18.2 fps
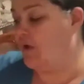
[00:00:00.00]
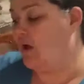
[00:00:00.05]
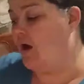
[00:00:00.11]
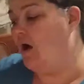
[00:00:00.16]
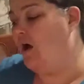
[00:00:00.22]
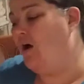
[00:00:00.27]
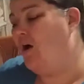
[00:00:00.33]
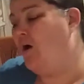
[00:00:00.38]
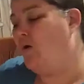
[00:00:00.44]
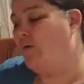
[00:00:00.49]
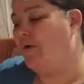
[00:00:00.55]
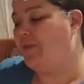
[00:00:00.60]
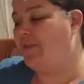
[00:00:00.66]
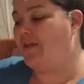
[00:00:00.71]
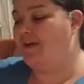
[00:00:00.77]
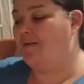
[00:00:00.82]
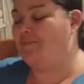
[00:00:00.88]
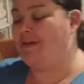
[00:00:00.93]
Oh, I
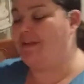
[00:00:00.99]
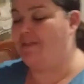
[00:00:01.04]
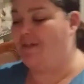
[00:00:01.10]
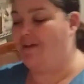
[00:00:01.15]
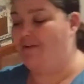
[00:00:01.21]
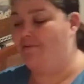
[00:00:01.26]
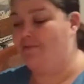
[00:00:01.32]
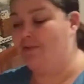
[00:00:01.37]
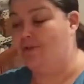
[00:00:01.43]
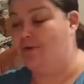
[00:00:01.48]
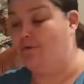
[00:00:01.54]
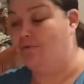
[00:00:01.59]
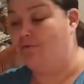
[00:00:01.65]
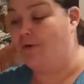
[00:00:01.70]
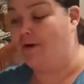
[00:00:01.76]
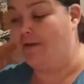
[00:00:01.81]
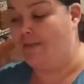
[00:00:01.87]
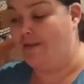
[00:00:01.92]
think my thing was
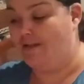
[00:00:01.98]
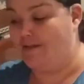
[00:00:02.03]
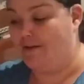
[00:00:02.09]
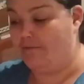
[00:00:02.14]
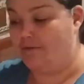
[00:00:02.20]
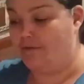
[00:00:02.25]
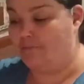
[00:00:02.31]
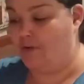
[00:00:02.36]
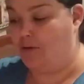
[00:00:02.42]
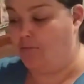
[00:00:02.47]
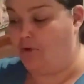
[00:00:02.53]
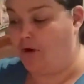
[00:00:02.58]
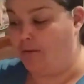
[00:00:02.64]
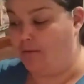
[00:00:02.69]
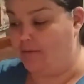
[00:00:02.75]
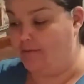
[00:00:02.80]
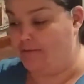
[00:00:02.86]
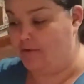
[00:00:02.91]
over. I think that was my
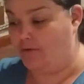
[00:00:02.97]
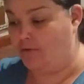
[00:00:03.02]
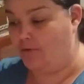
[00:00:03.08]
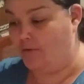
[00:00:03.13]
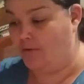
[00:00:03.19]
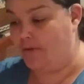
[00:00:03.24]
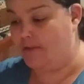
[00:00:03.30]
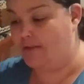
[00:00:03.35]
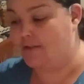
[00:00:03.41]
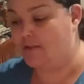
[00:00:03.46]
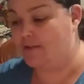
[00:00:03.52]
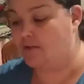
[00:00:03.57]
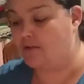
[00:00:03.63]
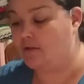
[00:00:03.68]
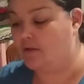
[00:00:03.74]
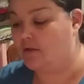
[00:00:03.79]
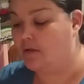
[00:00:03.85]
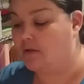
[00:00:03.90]
problem. So I just...